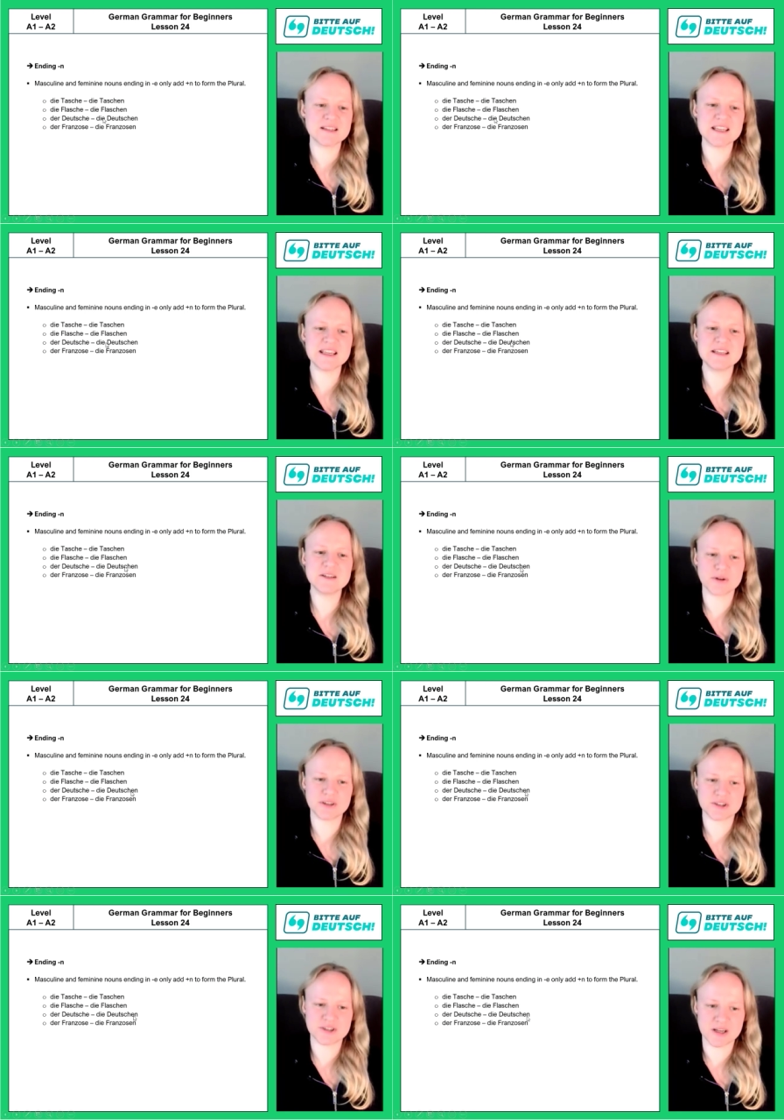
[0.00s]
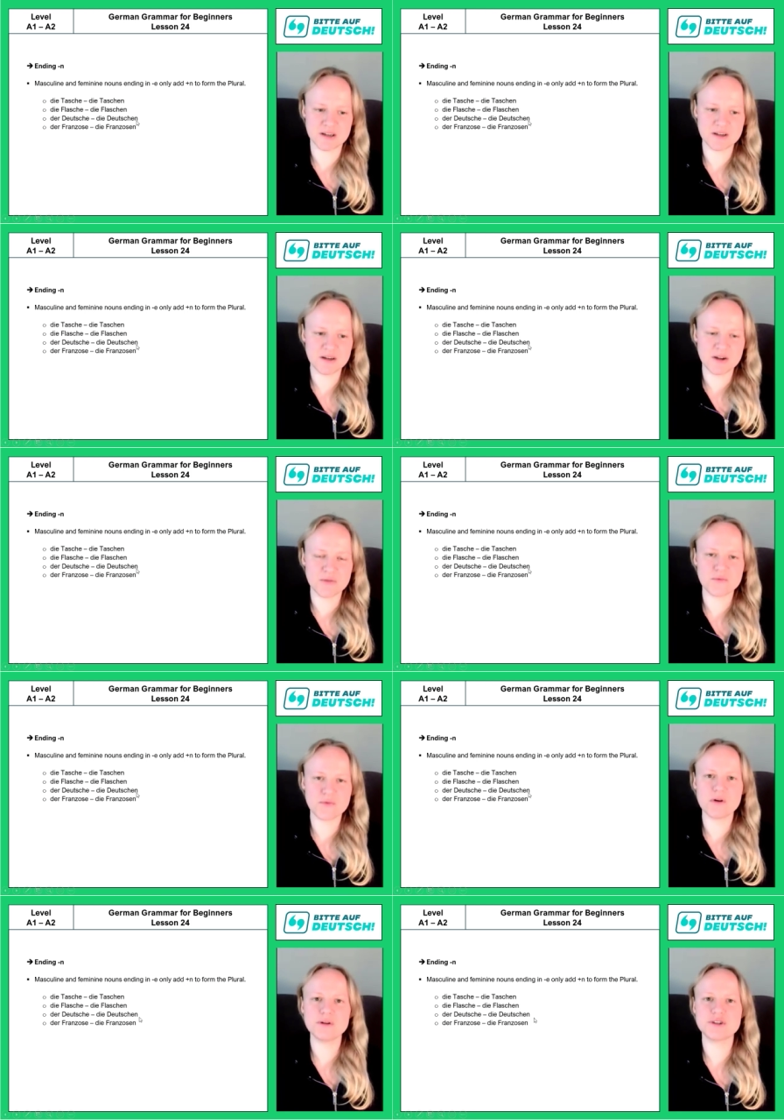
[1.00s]
Die Deutschen
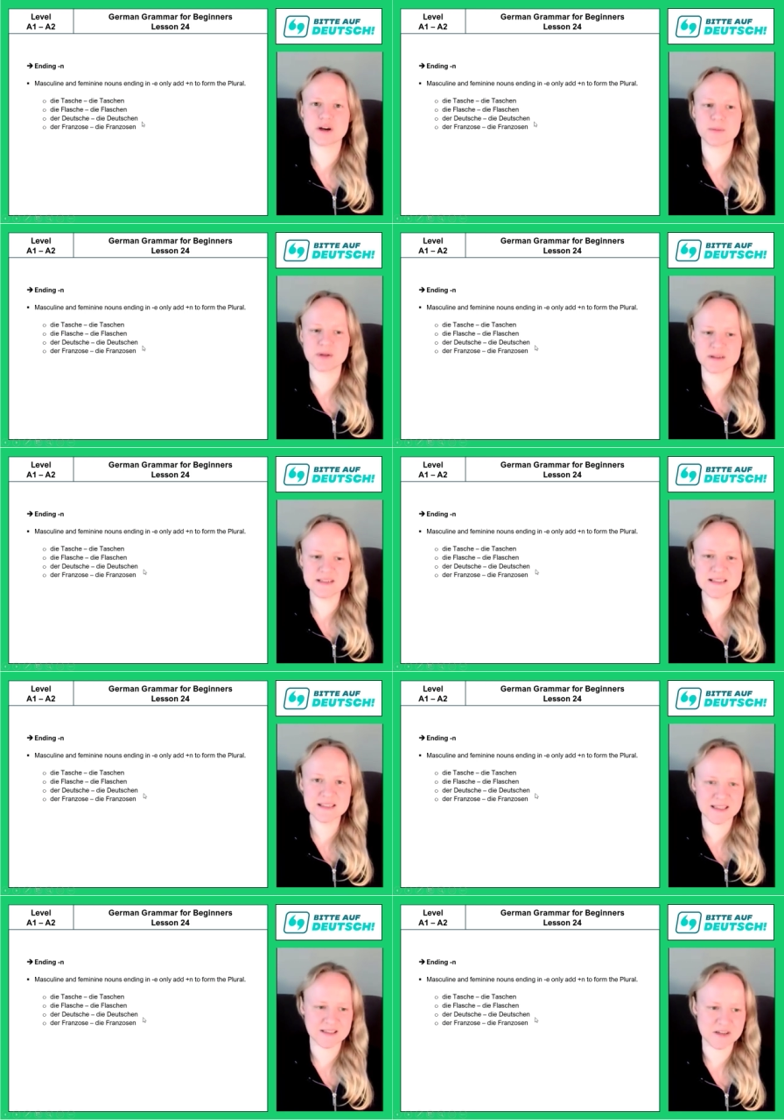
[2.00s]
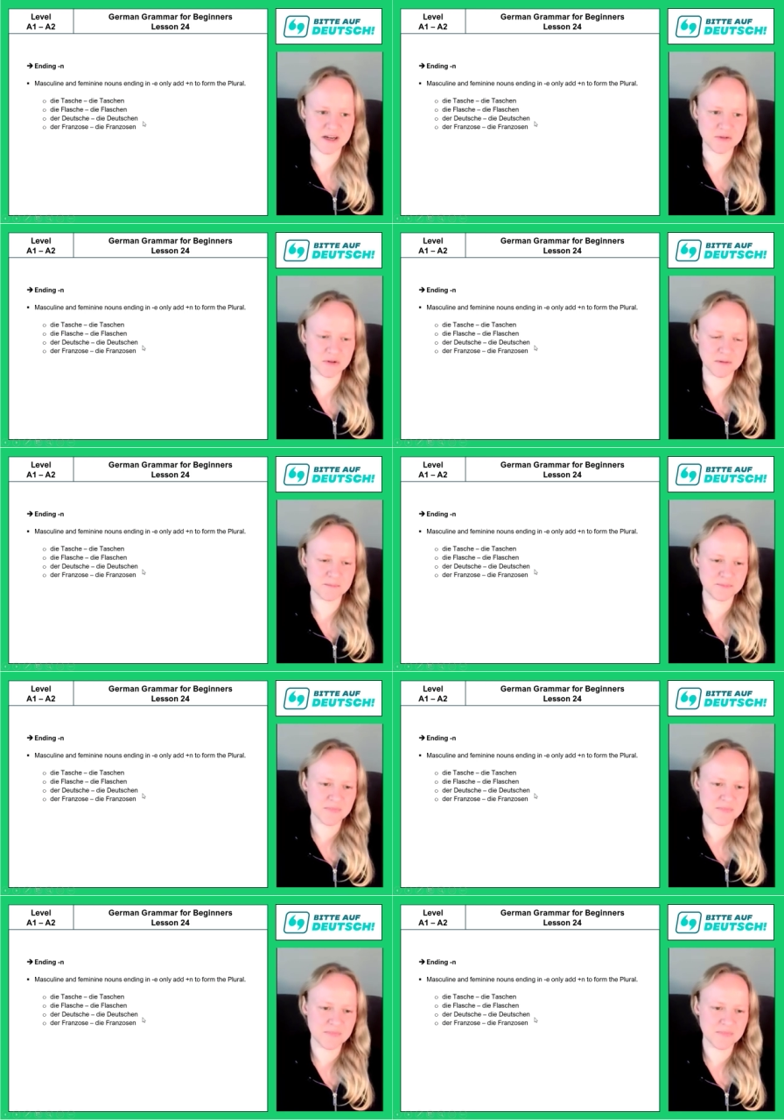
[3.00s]
for Germans in general.